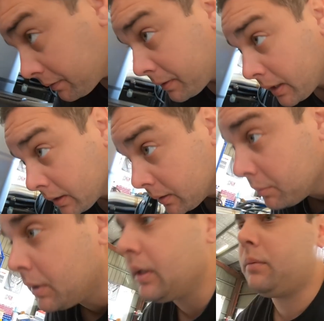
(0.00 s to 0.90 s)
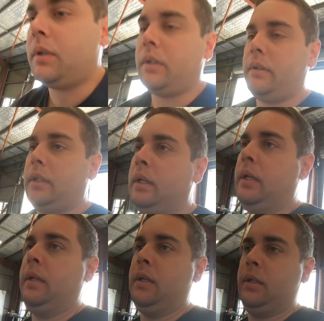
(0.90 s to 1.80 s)
have run my wiring
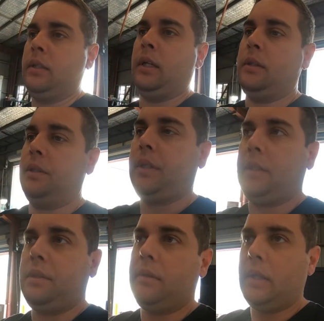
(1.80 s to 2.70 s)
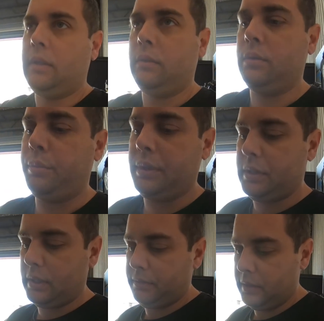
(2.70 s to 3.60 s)
down the chassis rail. All the big
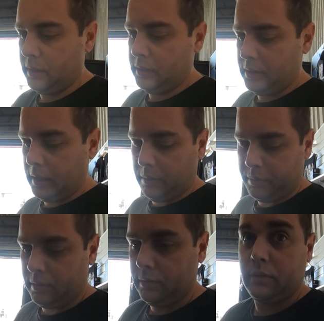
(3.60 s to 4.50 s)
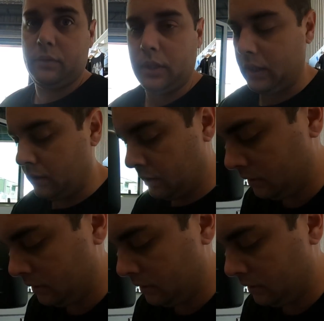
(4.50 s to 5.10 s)
stuff that needs to happen is done.